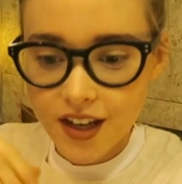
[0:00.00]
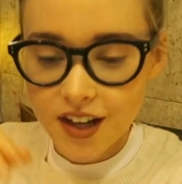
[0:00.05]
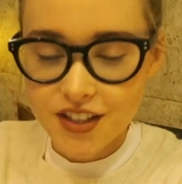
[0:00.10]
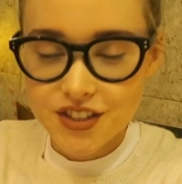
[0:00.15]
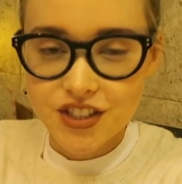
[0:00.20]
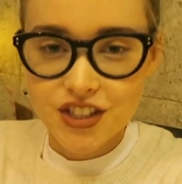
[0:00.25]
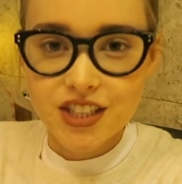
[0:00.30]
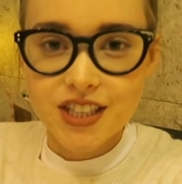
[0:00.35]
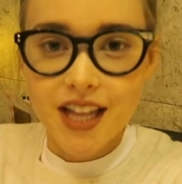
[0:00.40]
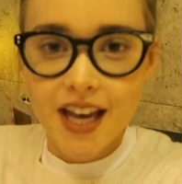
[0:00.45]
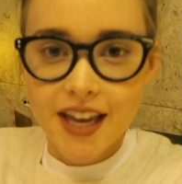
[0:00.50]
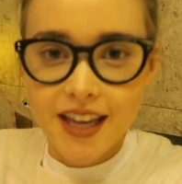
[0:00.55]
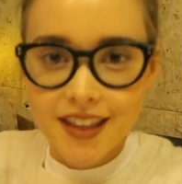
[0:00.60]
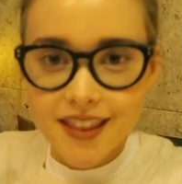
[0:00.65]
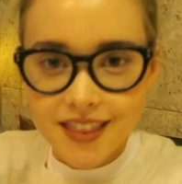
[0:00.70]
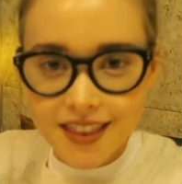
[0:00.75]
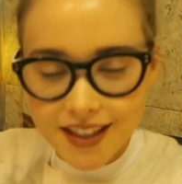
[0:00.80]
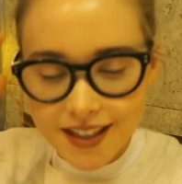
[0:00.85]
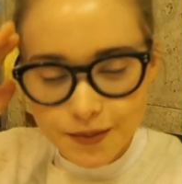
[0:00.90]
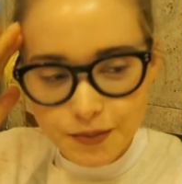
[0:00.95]
the underlying
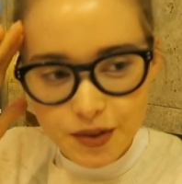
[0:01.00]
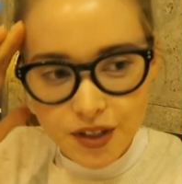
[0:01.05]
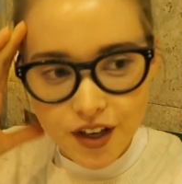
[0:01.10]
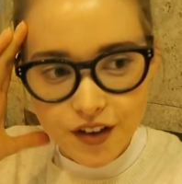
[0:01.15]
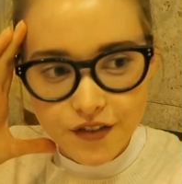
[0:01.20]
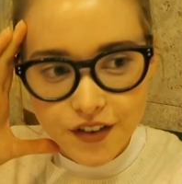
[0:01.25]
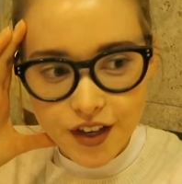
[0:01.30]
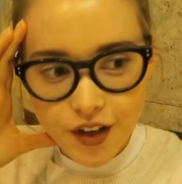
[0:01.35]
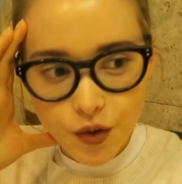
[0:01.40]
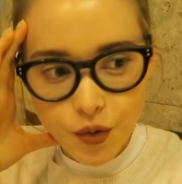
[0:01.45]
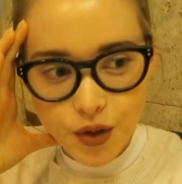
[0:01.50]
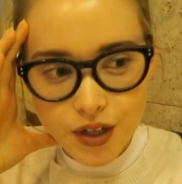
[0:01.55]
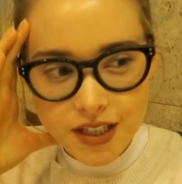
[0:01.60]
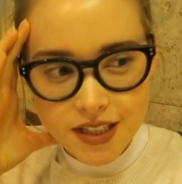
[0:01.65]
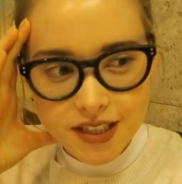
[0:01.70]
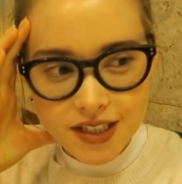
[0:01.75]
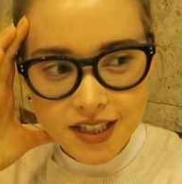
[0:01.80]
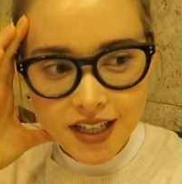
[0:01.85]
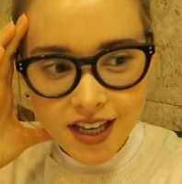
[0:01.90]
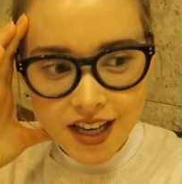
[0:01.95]
themes of it
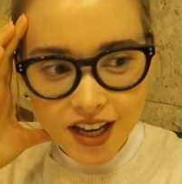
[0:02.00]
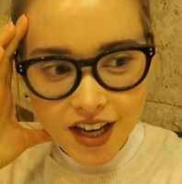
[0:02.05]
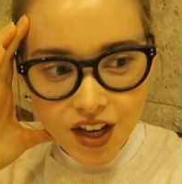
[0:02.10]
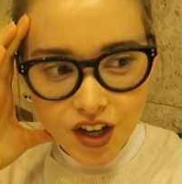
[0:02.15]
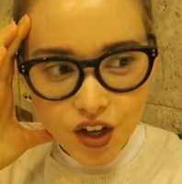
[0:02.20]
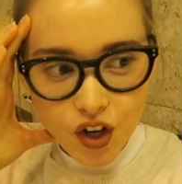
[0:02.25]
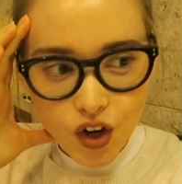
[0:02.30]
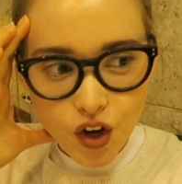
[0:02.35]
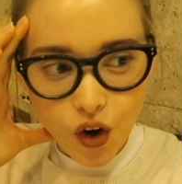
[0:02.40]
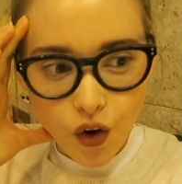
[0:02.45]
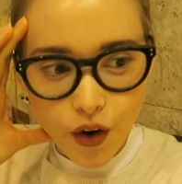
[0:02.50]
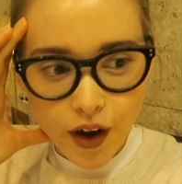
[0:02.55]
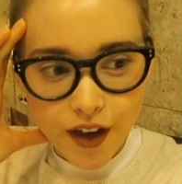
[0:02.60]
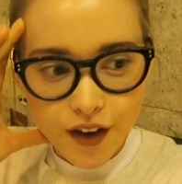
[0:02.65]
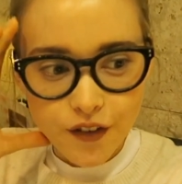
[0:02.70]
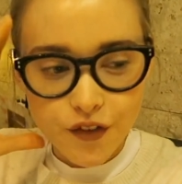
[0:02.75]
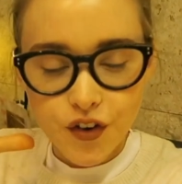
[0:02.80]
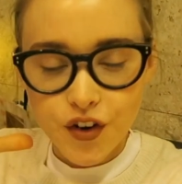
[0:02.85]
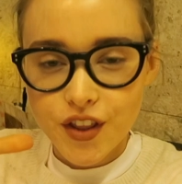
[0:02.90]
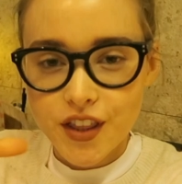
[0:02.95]
was
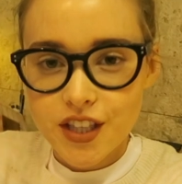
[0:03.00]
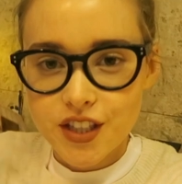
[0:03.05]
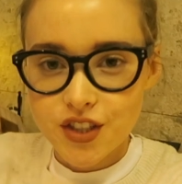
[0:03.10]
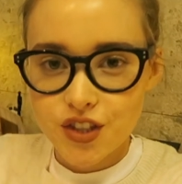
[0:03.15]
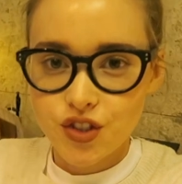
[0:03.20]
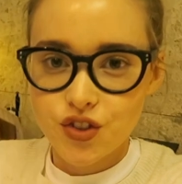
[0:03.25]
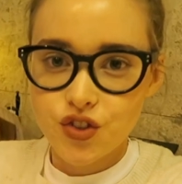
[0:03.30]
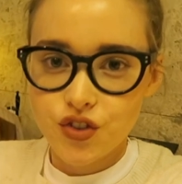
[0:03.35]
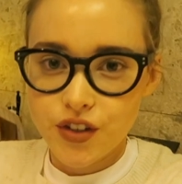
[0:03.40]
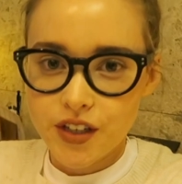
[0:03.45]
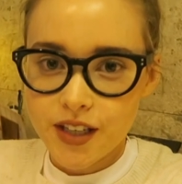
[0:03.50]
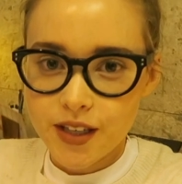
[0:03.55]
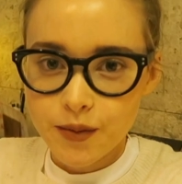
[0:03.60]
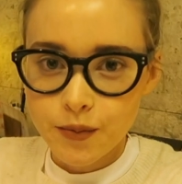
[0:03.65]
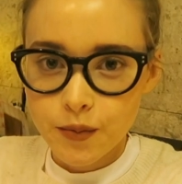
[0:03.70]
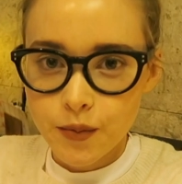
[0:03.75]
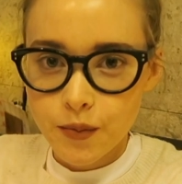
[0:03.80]
going for this dream,